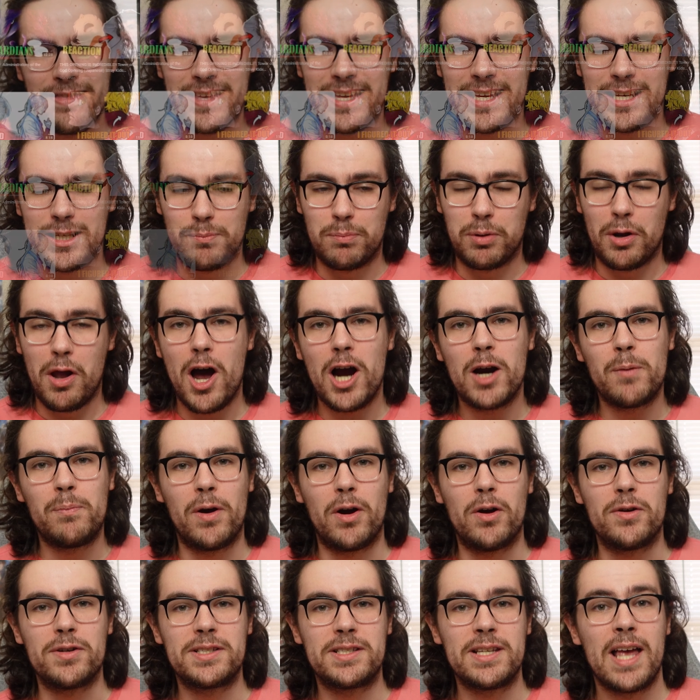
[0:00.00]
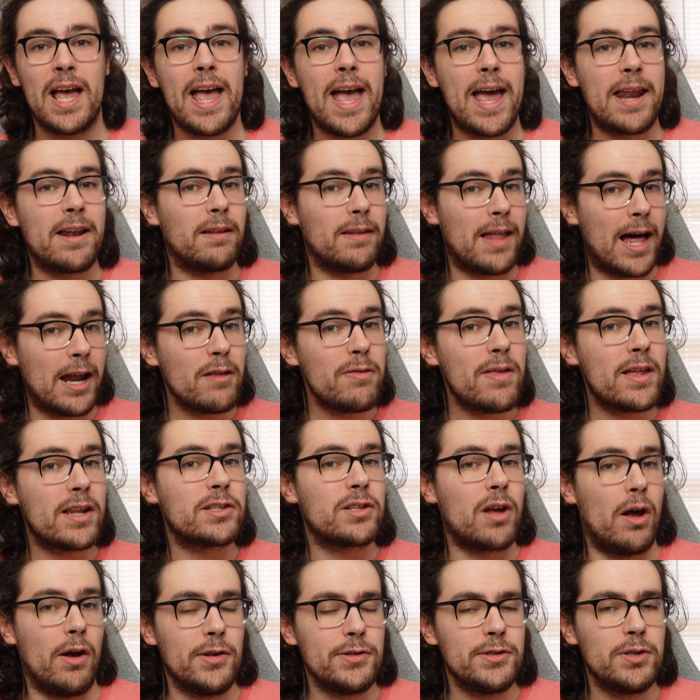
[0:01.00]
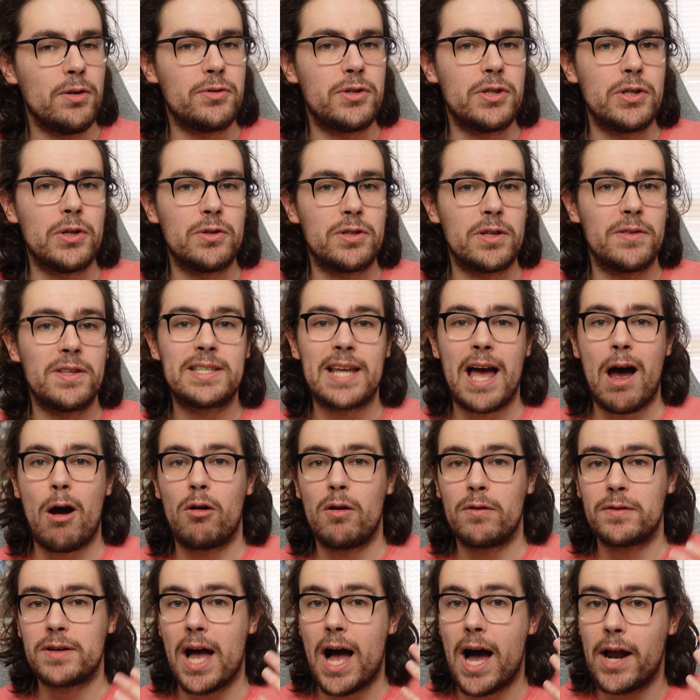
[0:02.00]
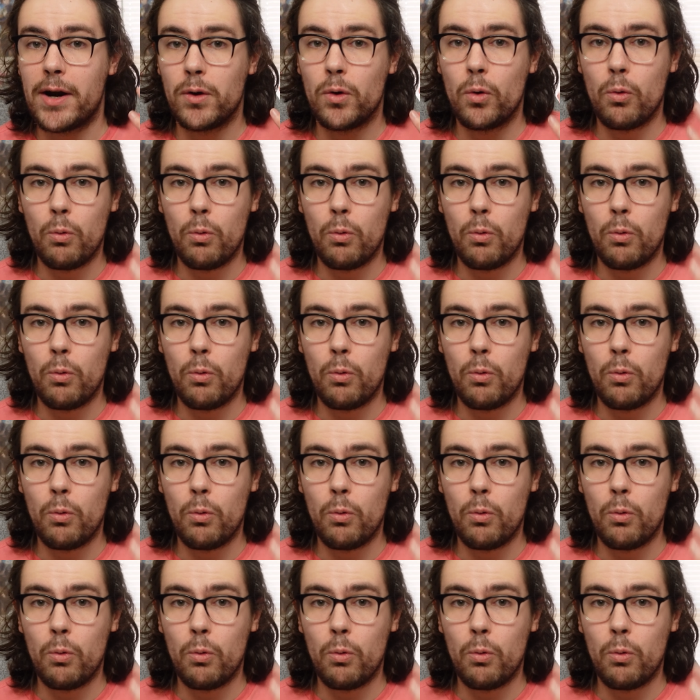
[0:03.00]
these blog posts. And a lot of that is also due to the Tower of God